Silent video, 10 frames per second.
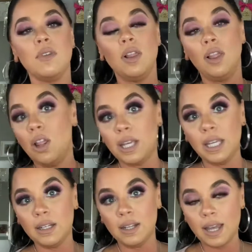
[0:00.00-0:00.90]

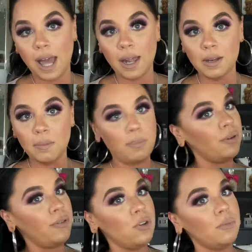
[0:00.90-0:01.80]
looking at
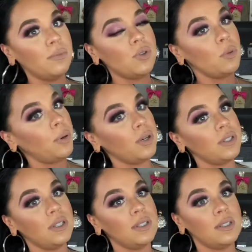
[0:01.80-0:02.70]
perfumes or
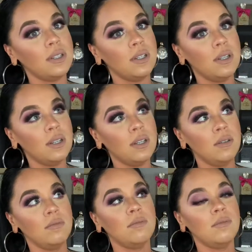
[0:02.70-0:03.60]
purses
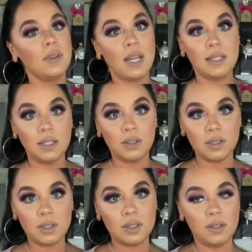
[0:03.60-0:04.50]
at
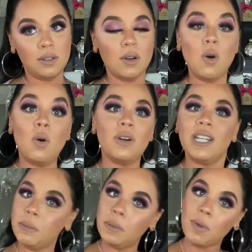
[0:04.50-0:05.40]
Dillard's or
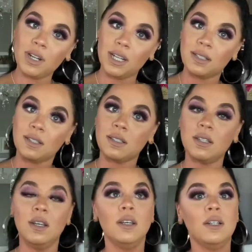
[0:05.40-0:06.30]
Neiman Marcus
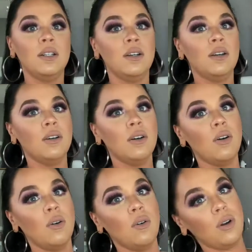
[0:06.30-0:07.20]

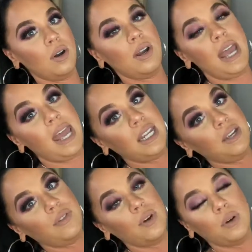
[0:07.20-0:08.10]
or any
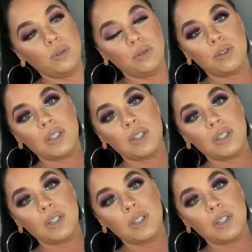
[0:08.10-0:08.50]
of those